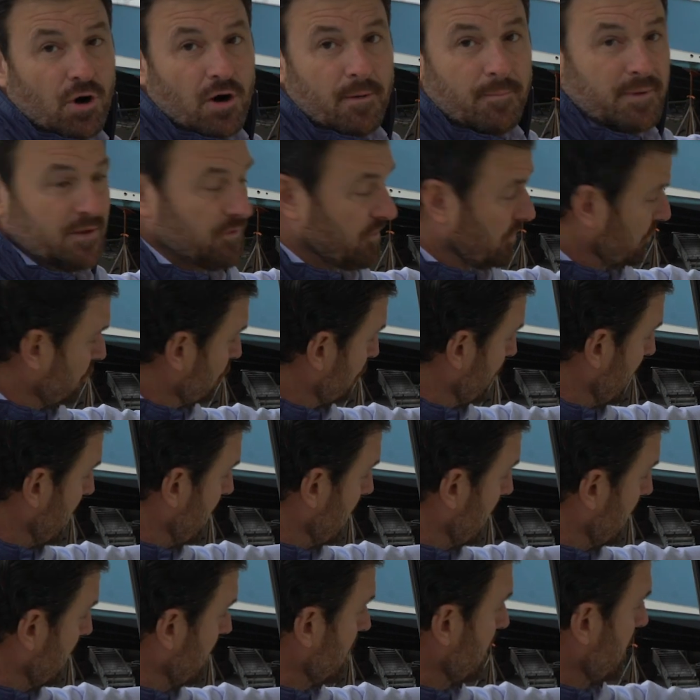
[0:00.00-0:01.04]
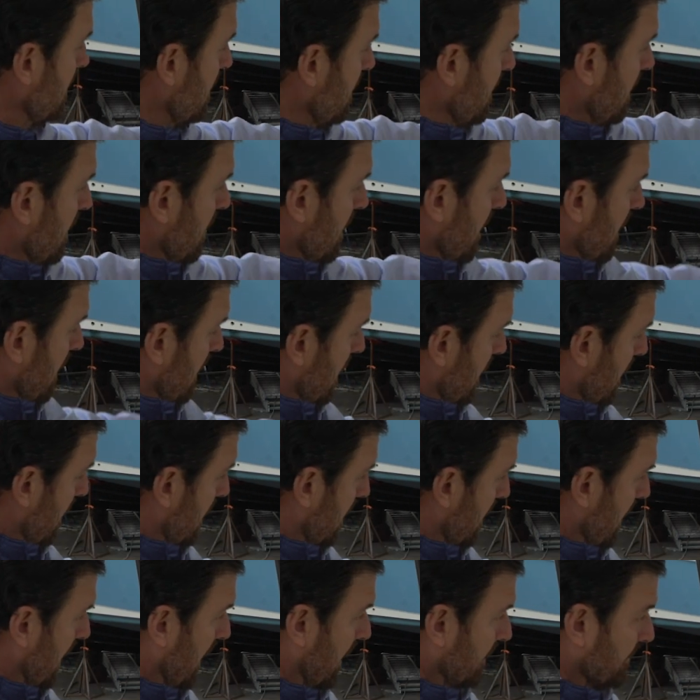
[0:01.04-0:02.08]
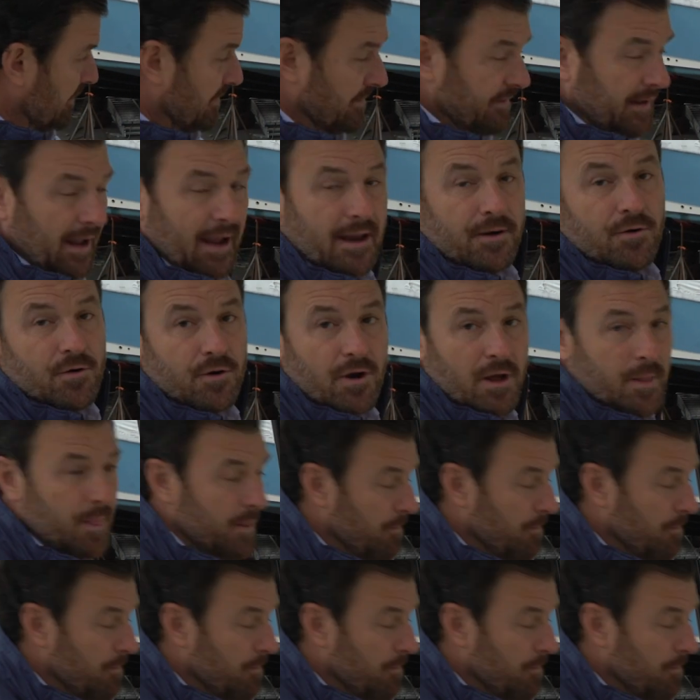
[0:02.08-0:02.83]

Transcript: Garmin screen. Uh, and standard